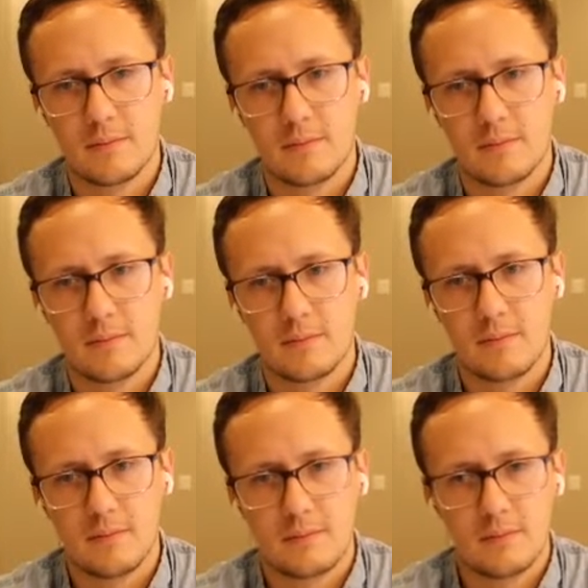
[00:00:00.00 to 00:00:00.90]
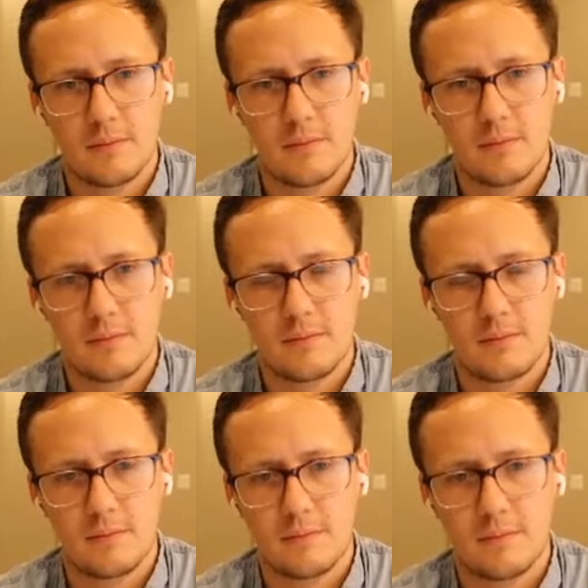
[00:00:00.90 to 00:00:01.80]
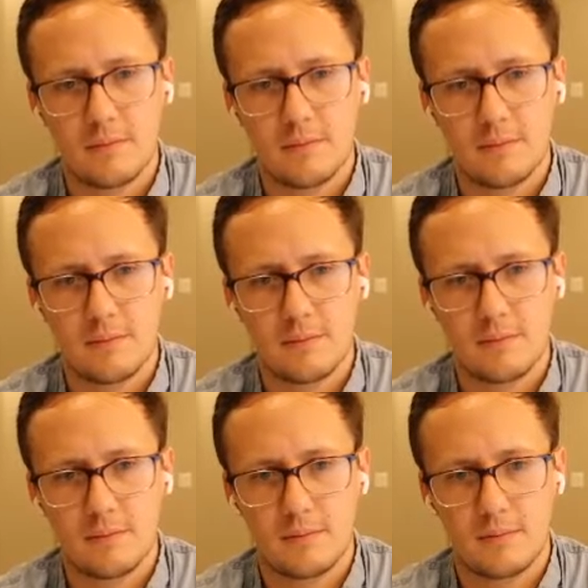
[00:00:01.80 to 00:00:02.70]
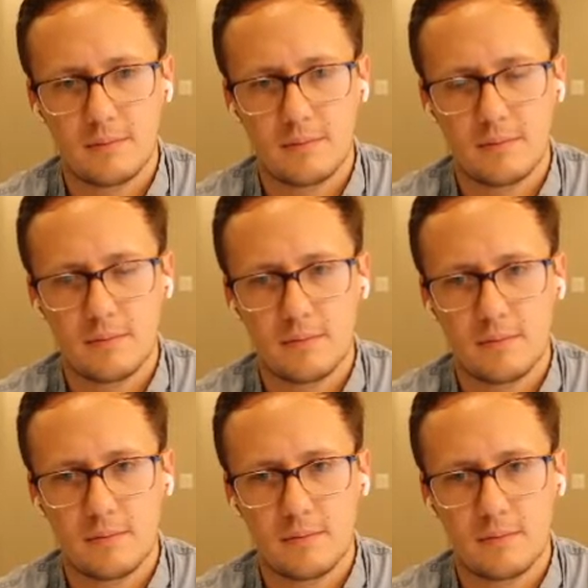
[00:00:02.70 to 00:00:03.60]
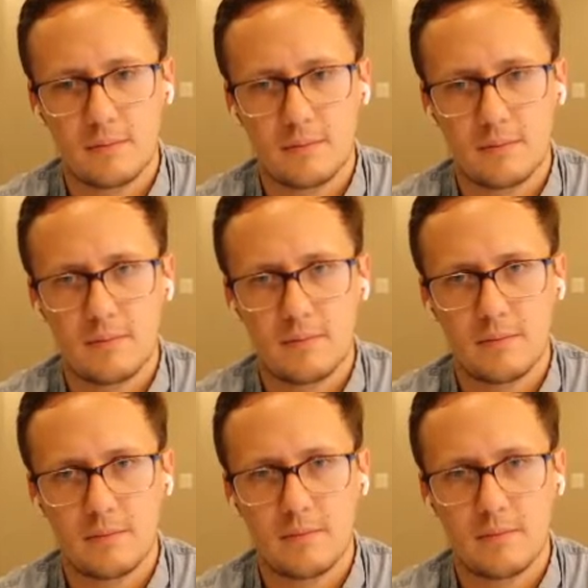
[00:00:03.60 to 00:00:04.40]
[no speech]